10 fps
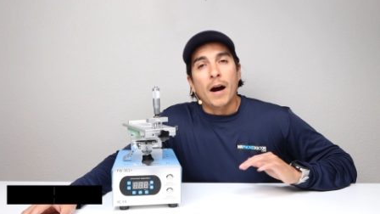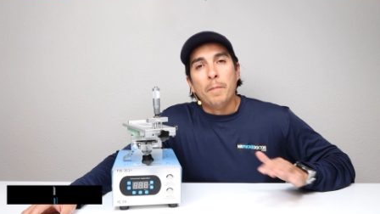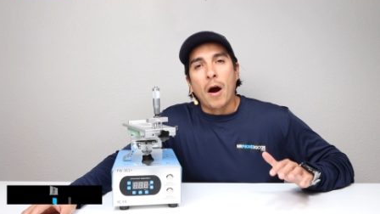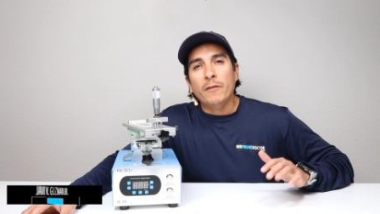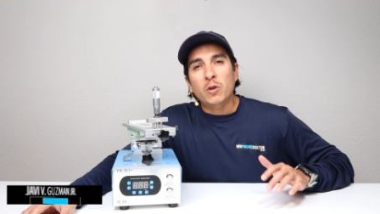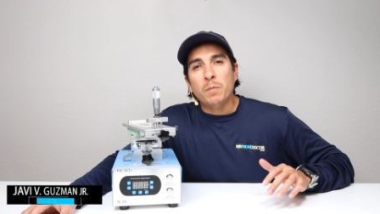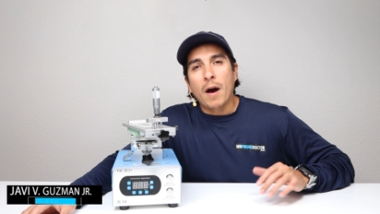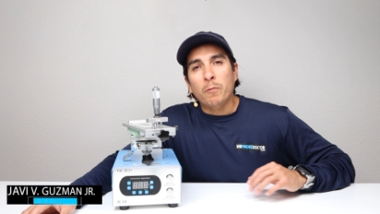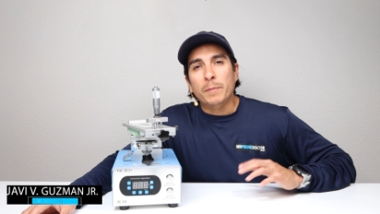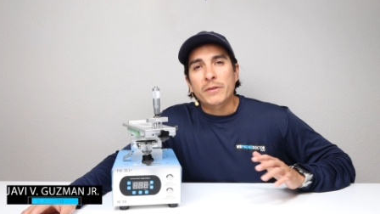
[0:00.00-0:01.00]
I'm Javi
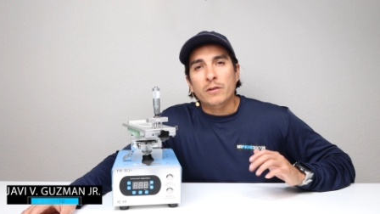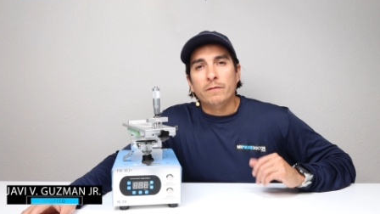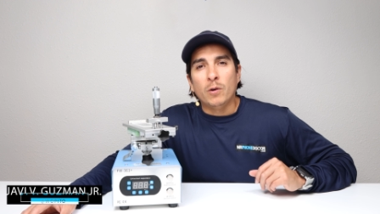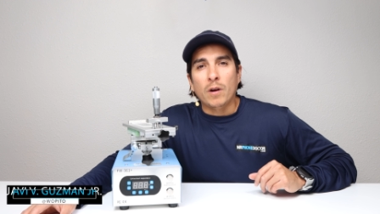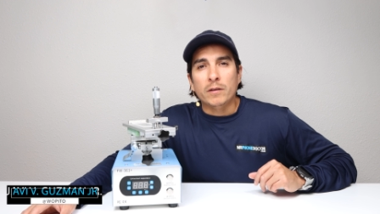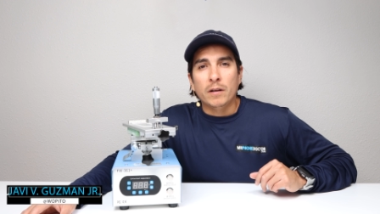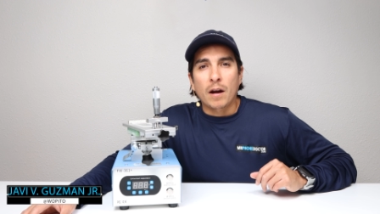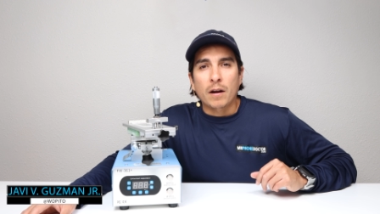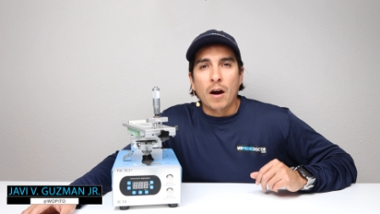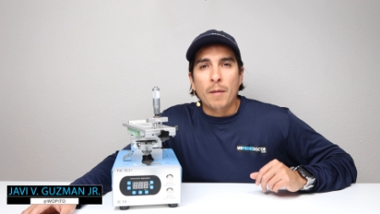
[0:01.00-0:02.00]
Guzman with
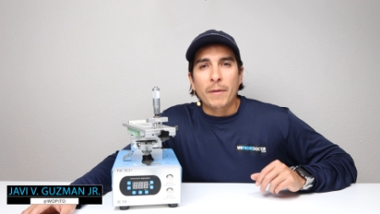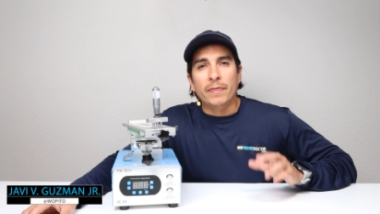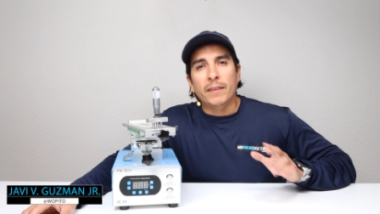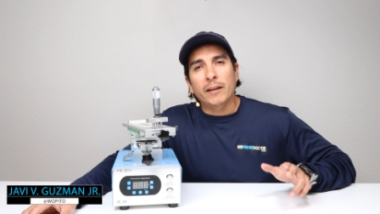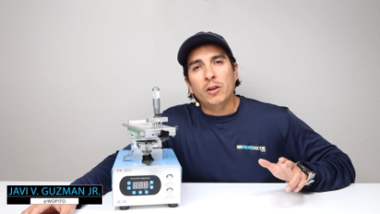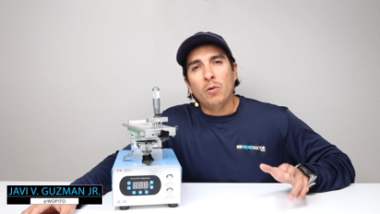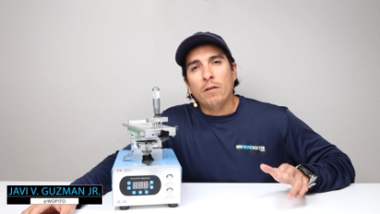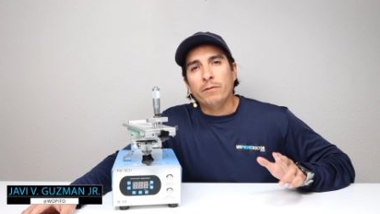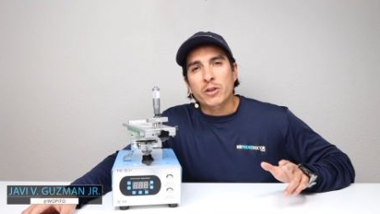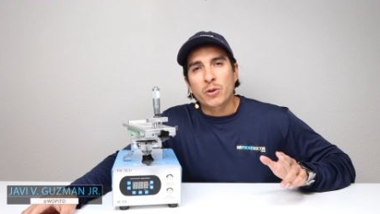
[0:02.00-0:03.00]
MrPhoneDoctor.com, and thank you
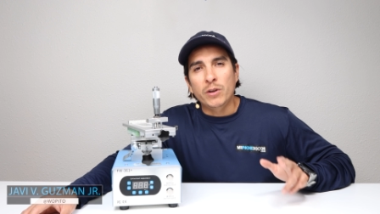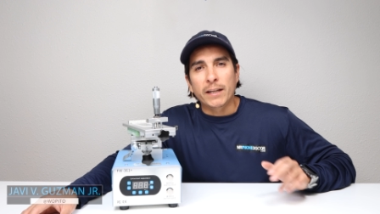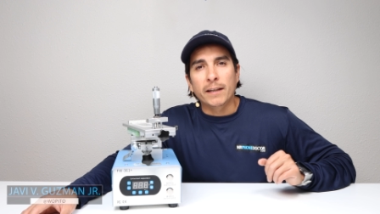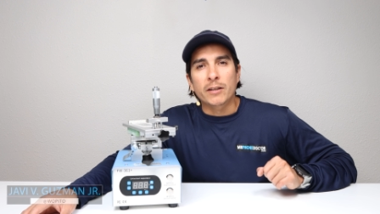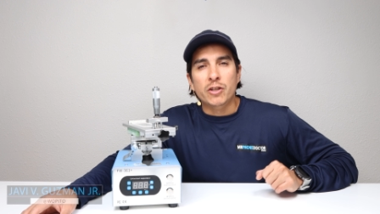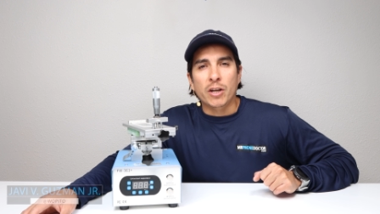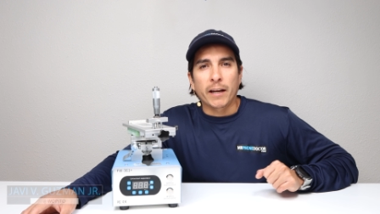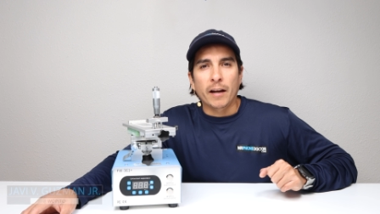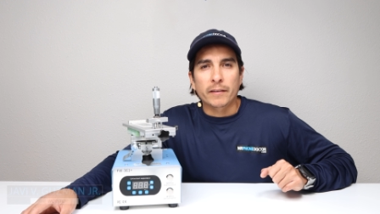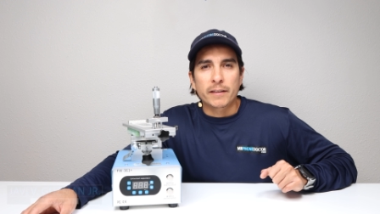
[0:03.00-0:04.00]
all for tuning in and
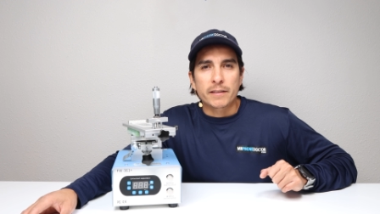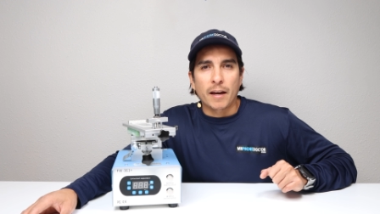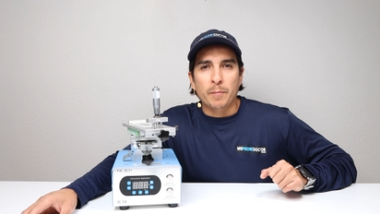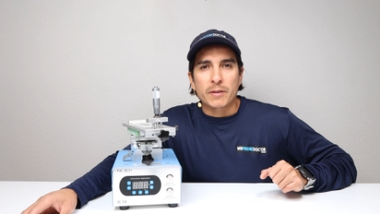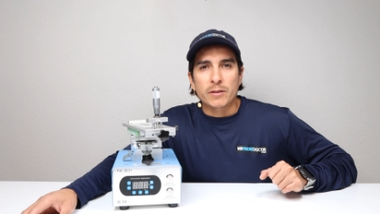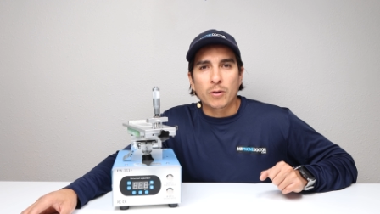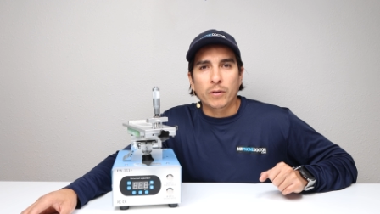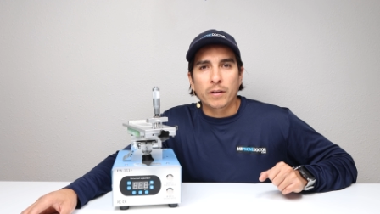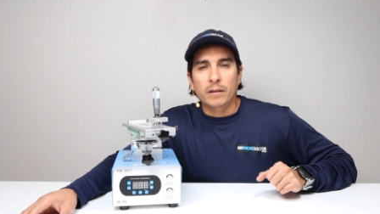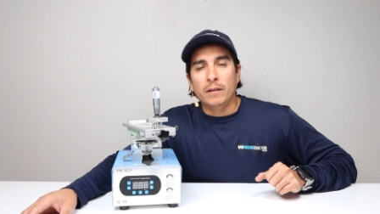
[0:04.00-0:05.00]
checking out this episode.